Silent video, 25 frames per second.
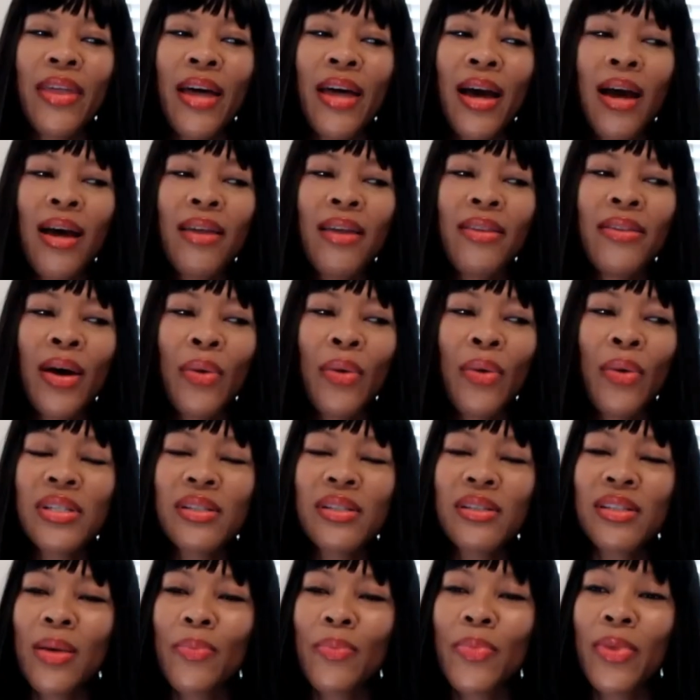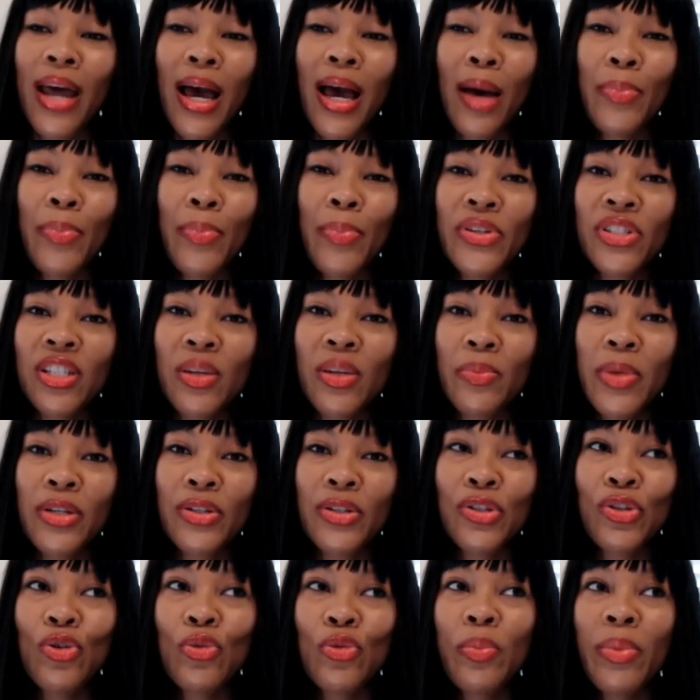that that wasn't something I pushed them
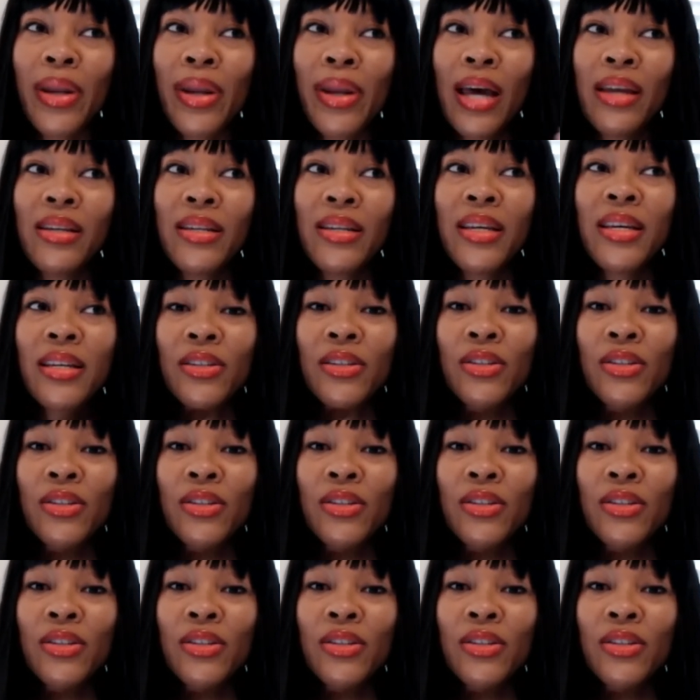into, but I did